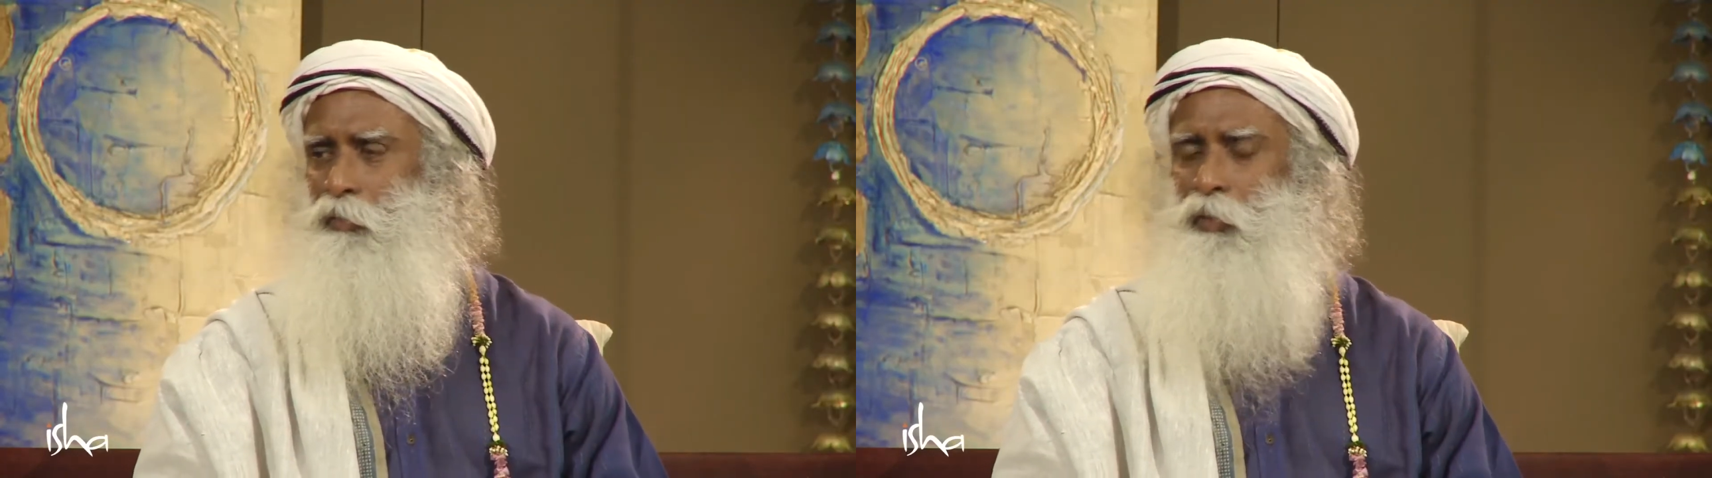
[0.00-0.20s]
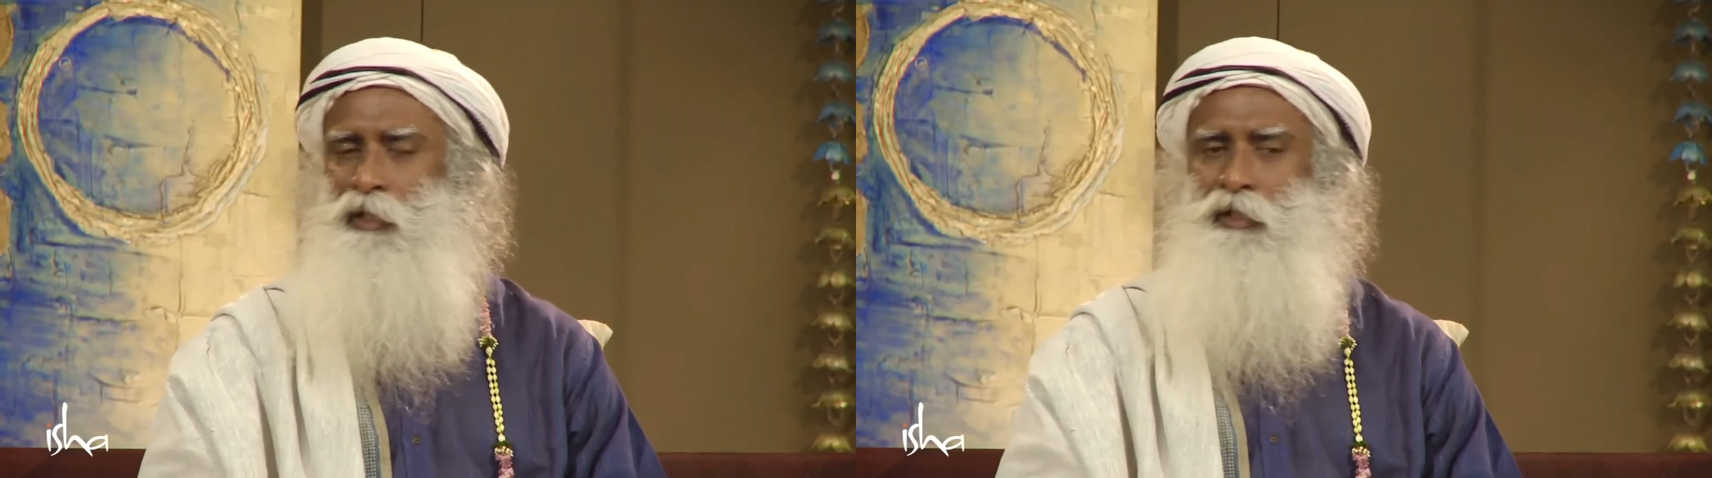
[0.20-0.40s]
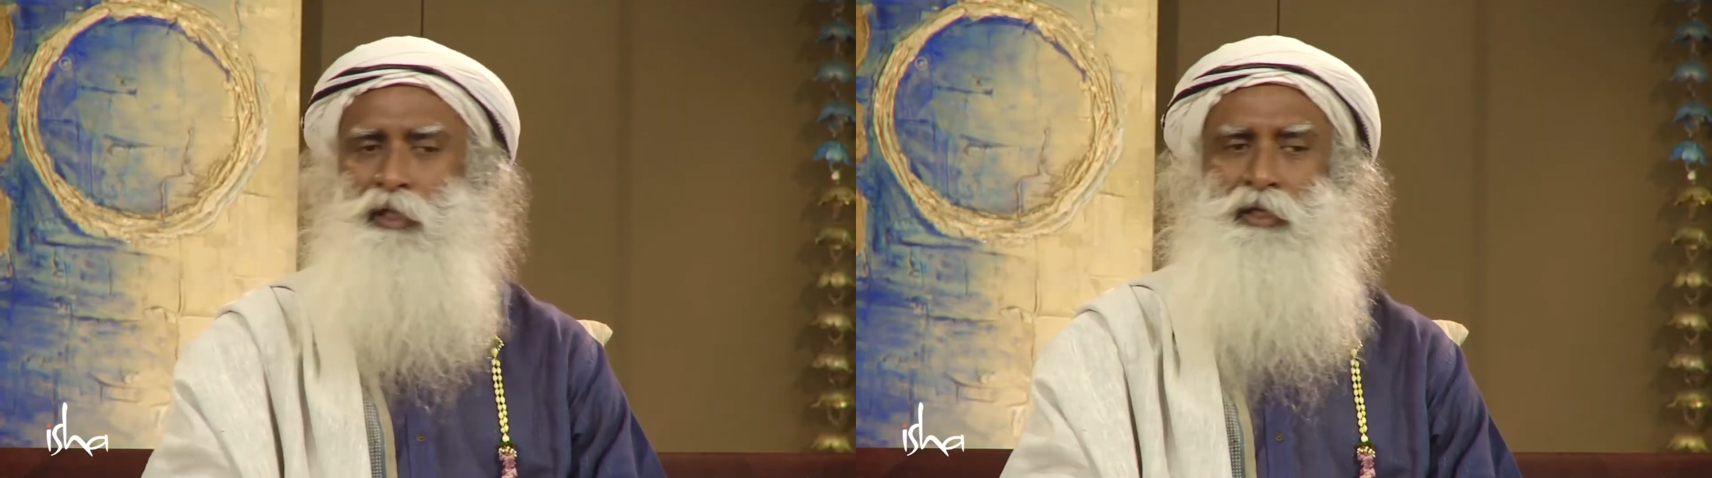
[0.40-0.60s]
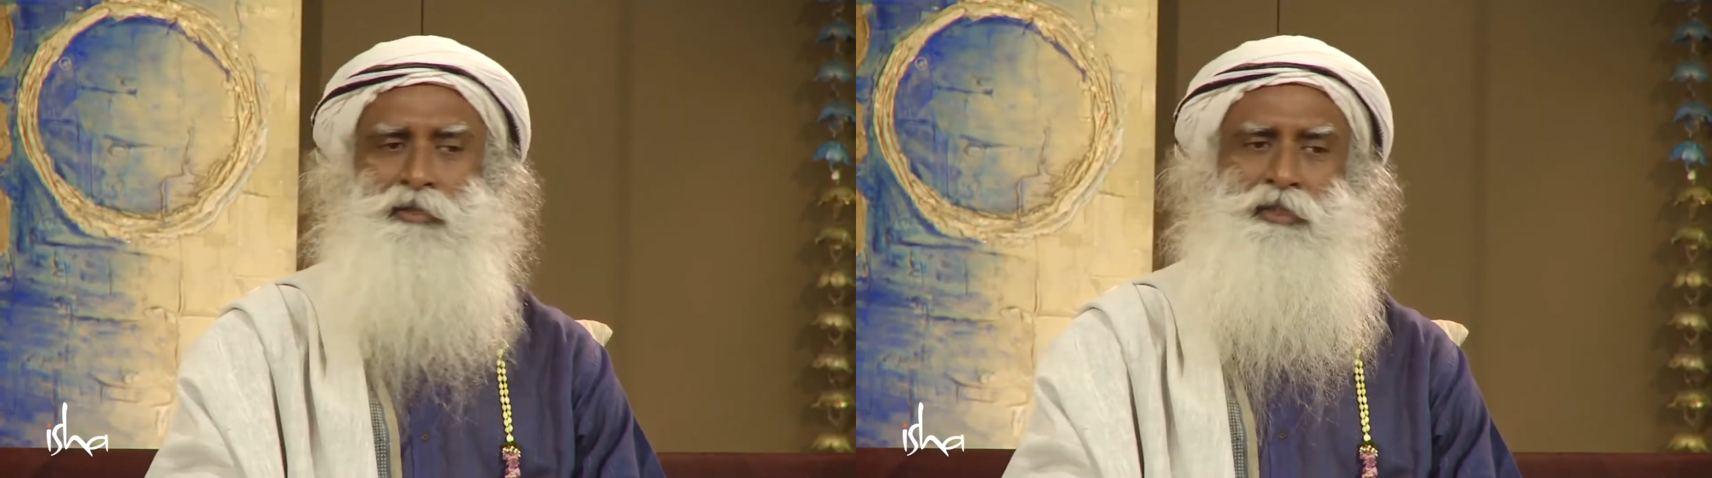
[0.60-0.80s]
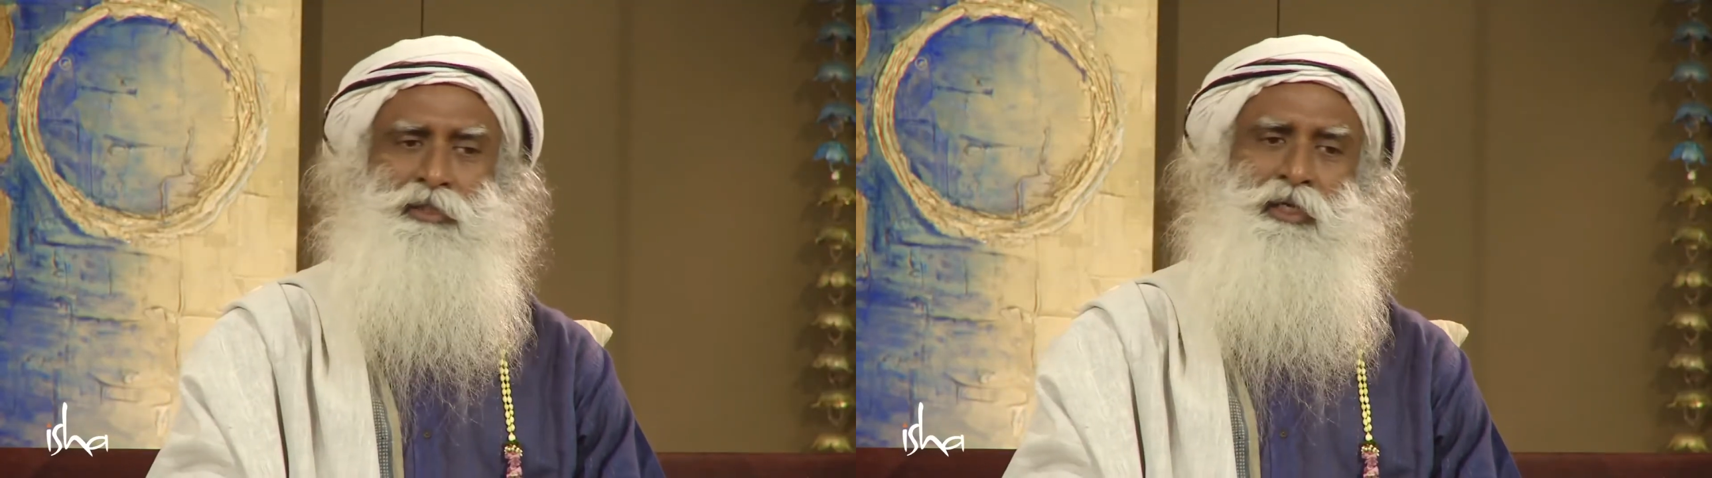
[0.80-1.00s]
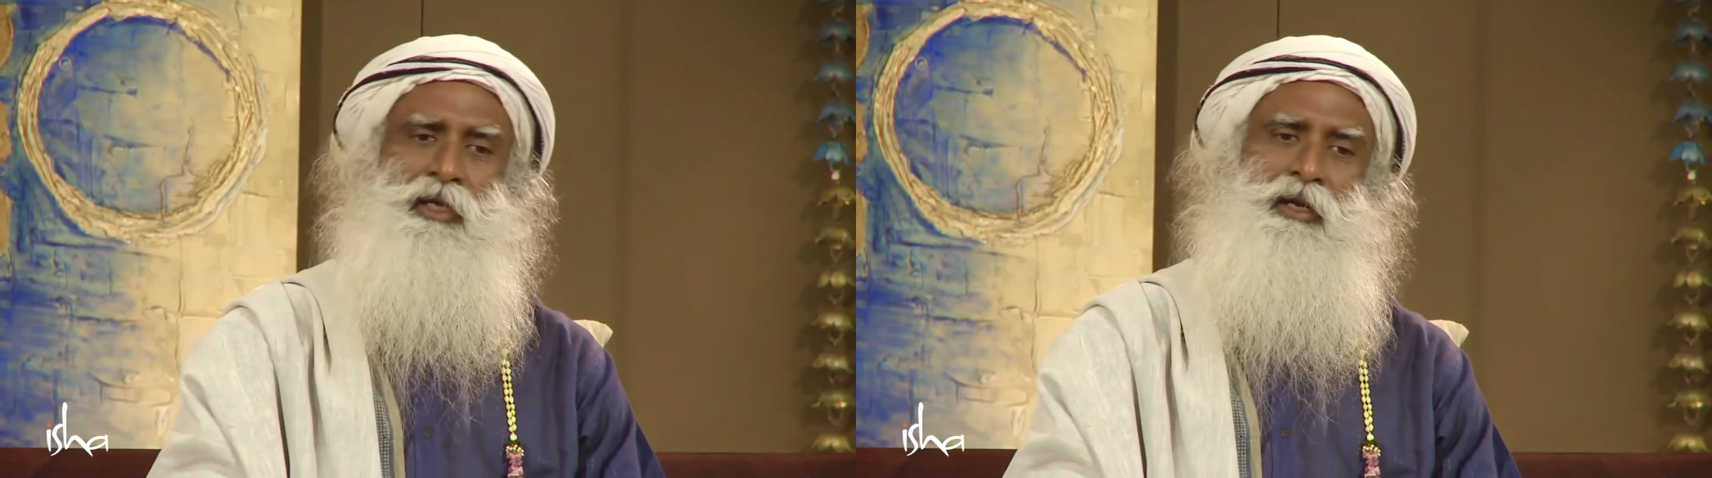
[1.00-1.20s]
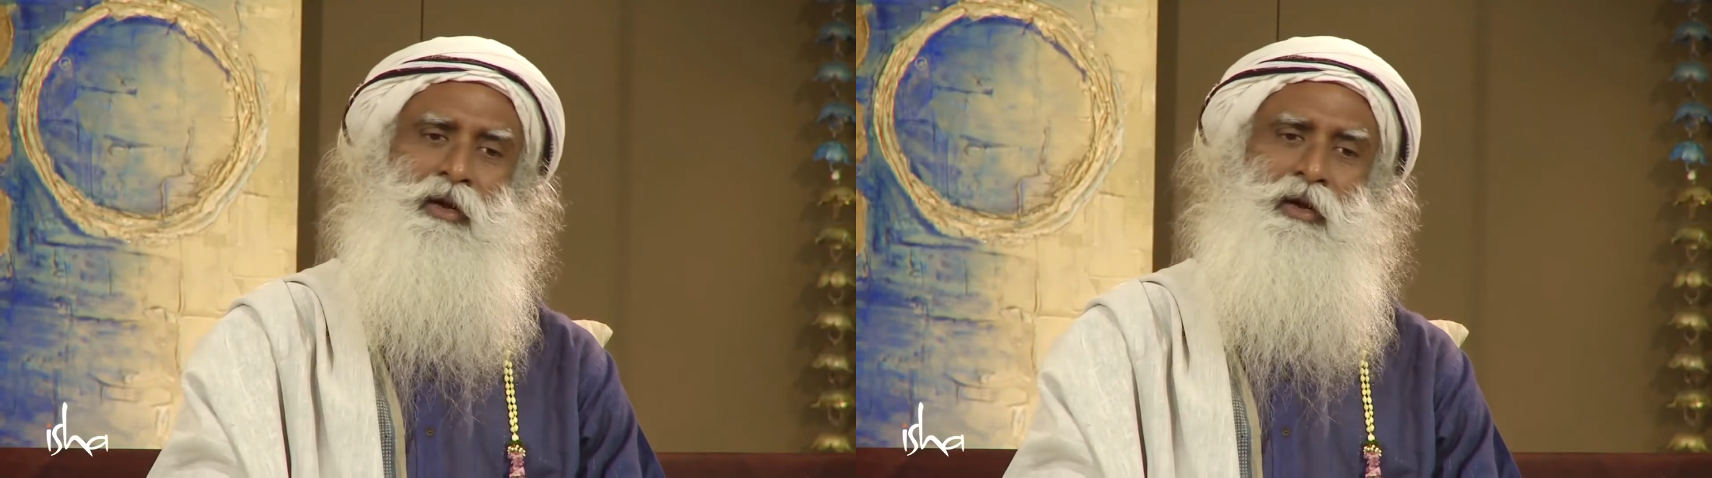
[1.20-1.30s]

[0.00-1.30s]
whether they existed or